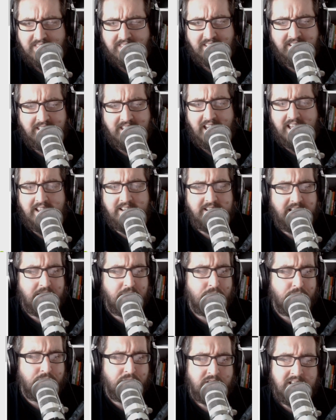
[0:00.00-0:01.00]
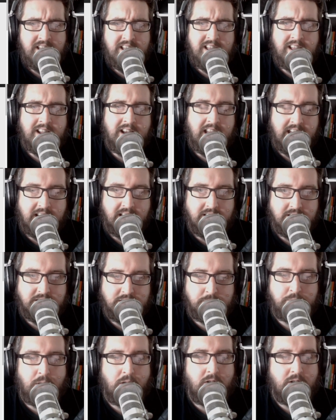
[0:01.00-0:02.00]
Gandalf, Legolas,
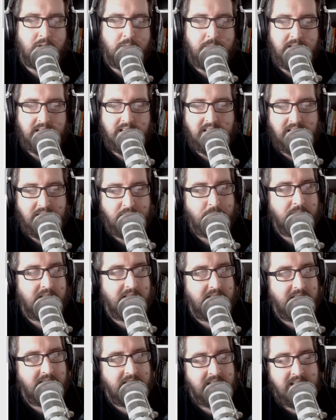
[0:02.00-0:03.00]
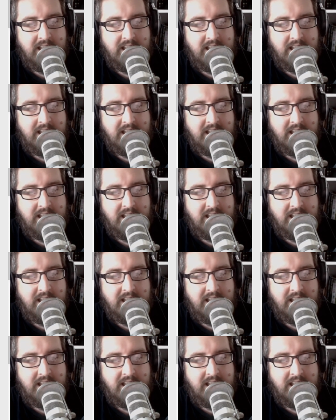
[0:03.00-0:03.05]
Boromir, Gimli,